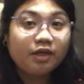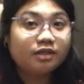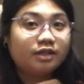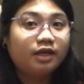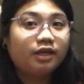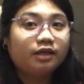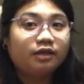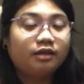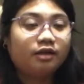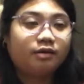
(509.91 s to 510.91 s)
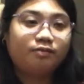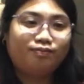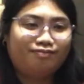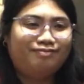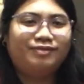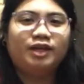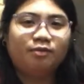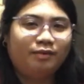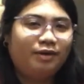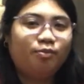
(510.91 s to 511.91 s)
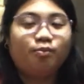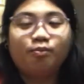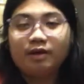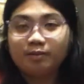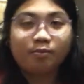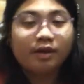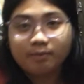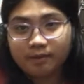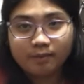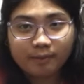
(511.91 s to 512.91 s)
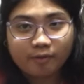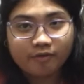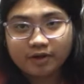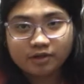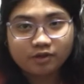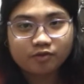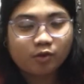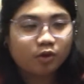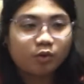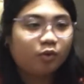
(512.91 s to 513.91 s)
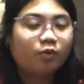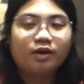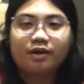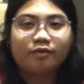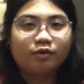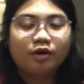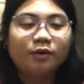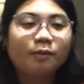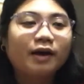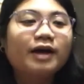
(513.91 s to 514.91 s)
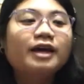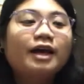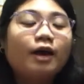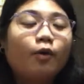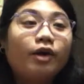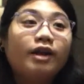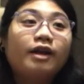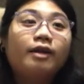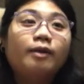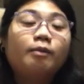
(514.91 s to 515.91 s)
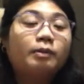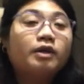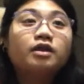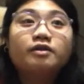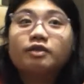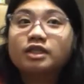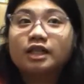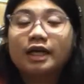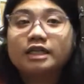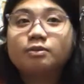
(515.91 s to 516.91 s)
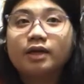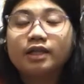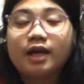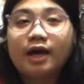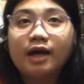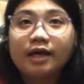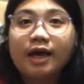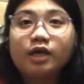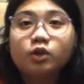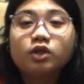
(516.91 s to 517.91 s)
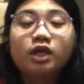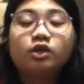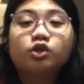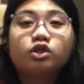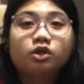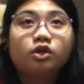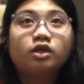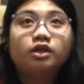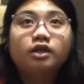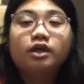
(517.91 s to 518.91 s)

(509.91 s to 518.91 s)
not saying it may be my professor's fault or whatever, but because of this classmate, I actually understood